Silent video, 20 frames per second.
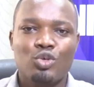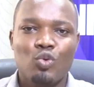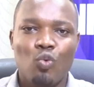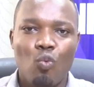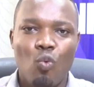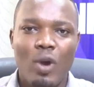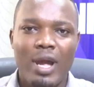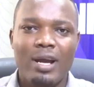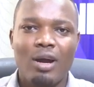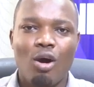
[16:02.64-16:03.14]
to
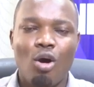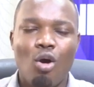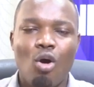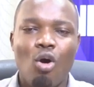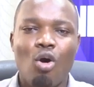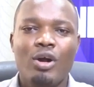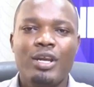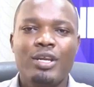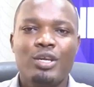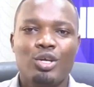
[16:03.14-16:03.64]
work
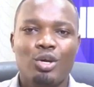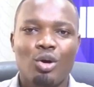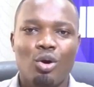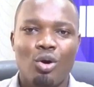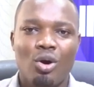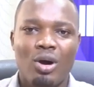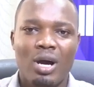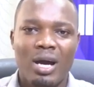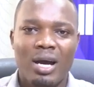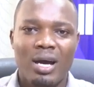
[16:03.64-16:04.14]
on
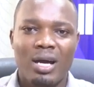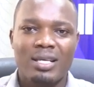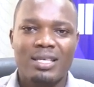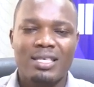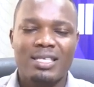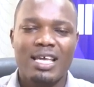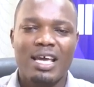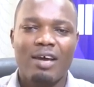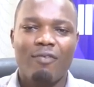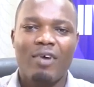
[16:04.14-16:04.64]
your
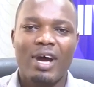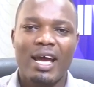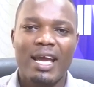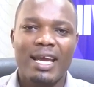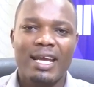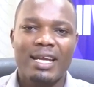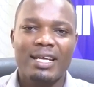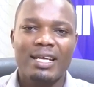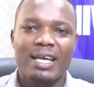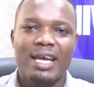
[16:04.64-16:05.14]
server
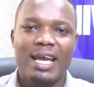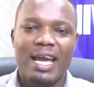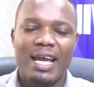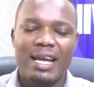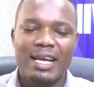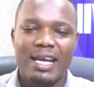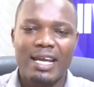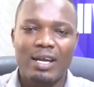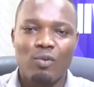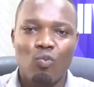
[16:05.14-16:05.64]
end.
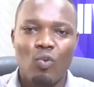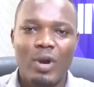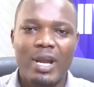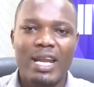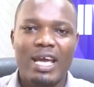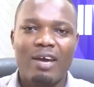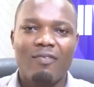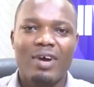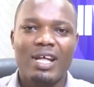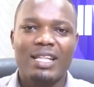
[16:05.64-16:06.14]
And then
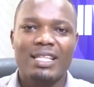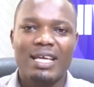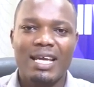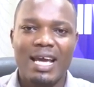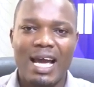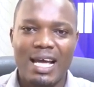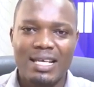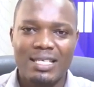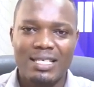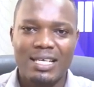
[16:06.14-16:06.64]
whenever
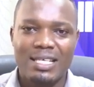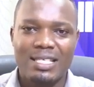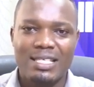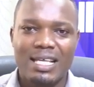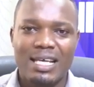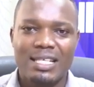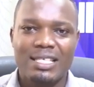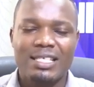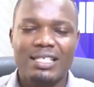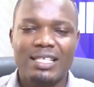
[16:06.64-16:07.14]
they access
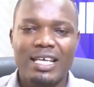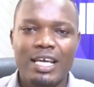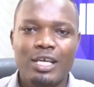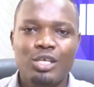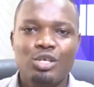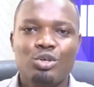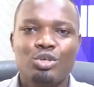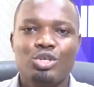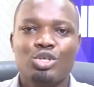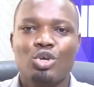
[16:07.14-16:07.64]
that, they
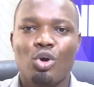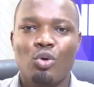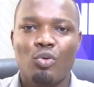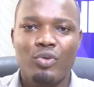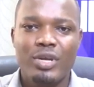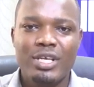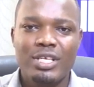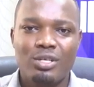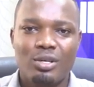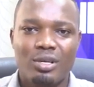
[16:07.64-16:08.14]
use your
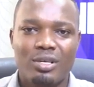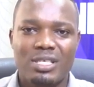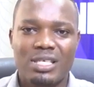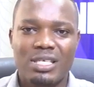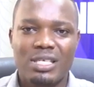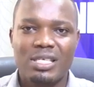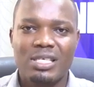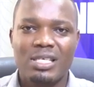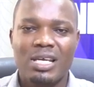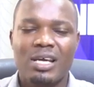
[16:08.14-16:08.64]

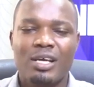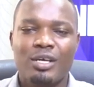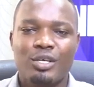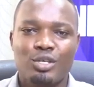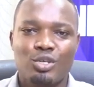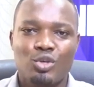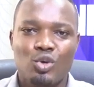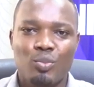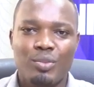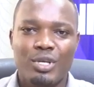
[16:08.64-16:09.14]
resources.
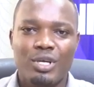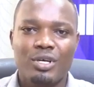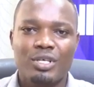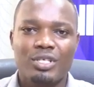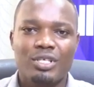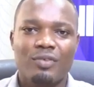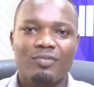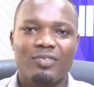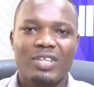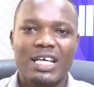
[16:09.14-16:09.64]
So
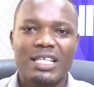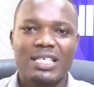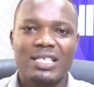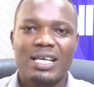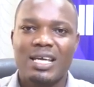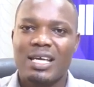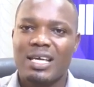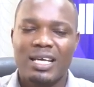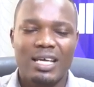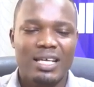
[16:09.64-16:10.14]
because of that,
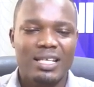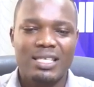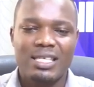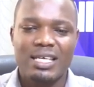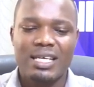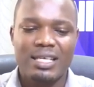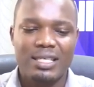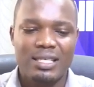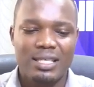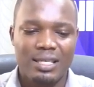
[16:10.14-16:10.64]
it's
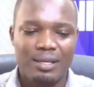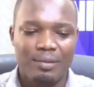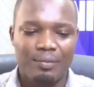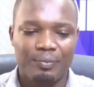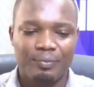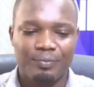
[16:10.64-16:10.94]
easy.